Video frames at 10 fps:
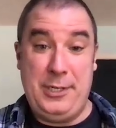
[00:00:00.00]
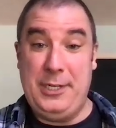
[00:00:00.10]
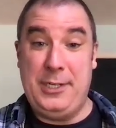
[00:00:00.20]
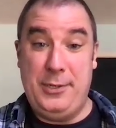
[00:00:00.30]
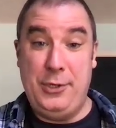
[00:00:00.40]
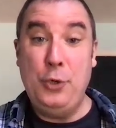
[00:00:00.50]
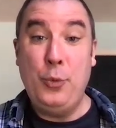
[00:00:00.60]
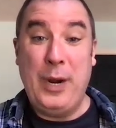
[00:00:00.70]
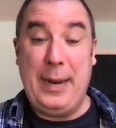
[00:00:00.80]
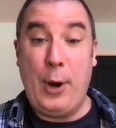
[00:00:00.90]
to do
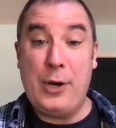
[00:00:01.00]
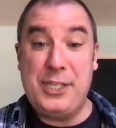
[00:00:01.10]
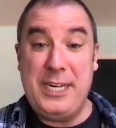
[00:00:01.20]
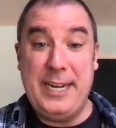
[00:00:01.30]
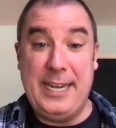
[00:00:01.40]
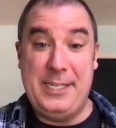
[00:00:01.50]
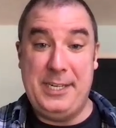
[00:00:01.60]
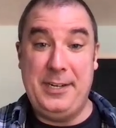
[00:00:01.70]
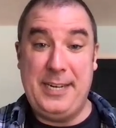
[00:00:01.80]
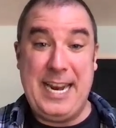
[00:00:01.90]
what mrc um, does
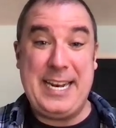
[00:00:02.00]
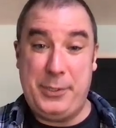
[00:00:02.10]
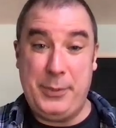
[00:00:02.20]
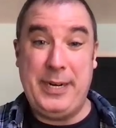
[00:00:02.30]
take it to yeah.